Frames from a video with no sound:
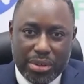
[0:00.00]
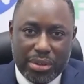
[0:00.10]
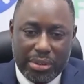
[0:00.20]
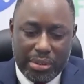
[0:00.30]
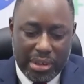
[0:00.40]

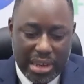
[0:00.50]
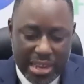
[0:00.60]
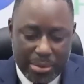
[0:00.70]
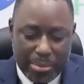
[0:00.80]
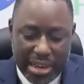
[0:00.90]

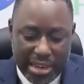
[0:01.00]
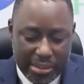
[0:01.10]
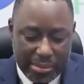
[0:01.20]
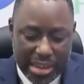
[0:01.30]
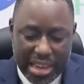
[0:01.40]
led by
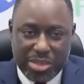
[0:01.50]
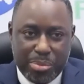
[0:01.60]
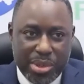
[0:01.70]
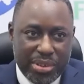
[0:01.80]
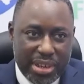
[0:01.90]

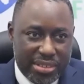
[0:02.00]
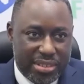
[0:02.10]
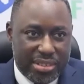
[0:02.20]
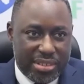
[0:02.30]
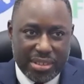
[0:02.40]

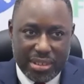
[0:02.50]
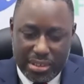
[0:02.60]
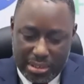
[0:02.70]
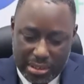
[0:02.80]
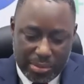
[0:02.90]
experienced
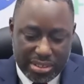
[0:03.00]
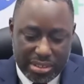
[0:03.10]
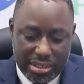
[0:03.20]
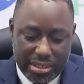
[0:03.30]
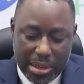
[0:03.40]

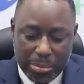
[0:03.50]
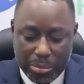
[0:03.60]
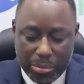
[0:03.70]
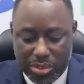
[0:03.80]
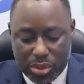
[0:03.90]

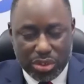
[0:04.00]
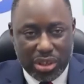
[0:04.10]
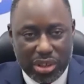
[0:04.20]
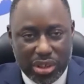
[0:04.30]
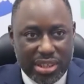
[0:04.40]
discussion
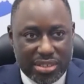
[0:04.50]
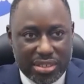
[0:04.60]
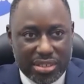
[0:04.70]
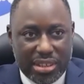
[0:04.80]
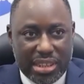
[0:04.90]
leaders
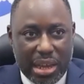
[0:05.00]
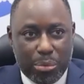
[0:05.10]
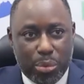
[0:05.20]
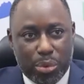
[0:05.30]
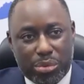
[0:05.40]
that
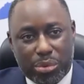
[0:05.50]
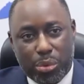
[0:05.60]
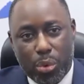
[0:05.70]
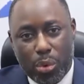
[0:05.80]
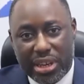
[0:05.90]
will
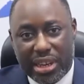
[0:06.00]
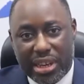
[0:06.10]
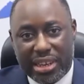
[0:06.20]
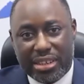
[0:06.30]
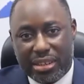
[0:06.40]
go in
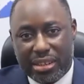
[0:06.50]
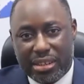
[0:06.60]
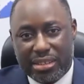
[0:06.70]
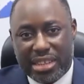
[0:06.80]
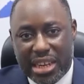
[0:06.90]
and
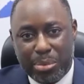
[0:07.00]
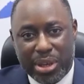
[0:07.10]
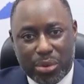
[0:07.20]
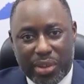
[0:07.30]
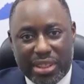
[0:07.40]

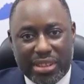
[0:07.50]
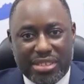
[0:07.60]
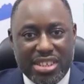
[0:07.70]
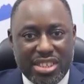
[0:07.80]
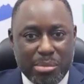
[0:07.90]
deliberate over the
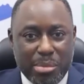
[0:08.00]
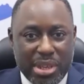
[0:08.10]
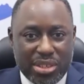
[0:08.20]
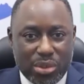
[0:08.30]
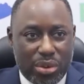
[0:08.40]
60
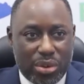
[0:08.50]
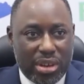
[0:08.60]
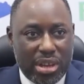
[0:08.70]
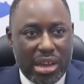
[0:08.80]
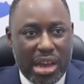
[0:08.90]
minutes on
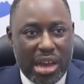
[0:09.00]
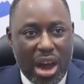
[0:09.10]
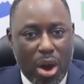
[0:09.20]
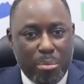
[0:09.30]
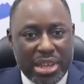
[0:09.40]

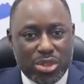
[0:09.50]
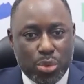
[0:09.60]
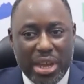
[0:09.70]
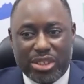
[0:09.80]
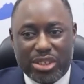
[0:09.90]
how best do
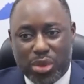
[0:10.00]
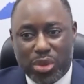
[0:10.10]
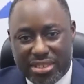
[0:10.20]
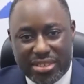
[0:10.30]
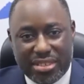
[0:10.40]
we
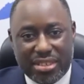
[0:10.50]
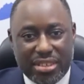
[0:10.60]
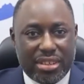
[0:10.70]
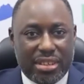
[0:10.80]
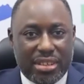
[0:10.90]
address
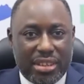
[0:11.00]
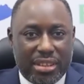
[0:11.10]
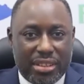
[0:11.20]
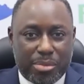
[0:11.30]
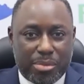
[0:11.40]

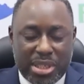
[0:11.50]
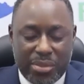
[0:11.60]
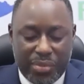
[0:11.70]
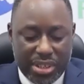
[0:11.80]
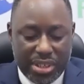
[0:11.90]
the
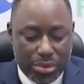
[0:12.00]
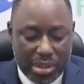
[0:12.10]
specific issues.